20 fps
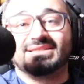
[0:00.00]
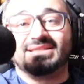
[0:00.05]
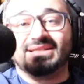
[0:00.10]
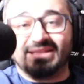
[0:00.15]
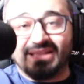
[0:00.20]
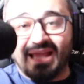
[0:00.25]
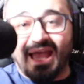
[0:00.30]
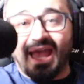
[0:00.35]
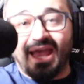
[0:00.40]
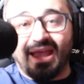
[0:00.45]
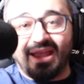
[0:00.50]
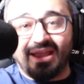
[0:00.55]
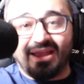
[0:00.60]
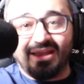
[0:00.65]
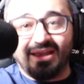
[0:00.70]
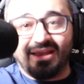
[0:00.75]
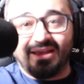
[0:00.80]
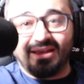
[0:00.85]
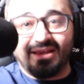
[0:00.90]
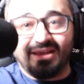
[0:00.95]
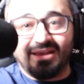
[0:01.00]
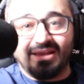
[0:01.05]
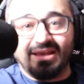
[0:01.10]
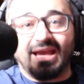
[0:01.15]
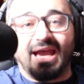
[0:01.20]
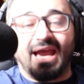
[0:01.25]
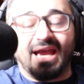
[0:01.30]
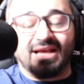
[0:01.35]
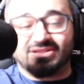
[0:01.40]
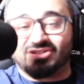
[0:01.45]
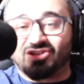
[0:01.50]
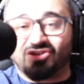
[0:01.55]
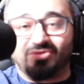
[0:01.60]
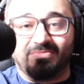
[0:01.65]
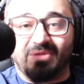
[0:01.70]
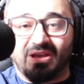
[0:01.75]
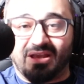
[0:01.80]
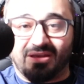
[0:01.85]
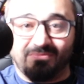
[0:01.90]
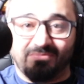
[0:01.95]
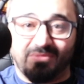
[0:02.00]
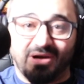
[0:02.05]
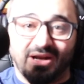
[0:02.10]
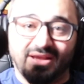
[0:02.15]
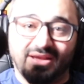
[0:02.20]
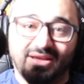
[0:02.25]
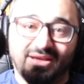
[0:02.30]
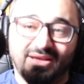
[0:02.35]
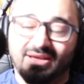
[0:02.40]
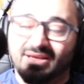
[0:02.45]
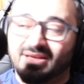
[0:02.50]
today and start making money.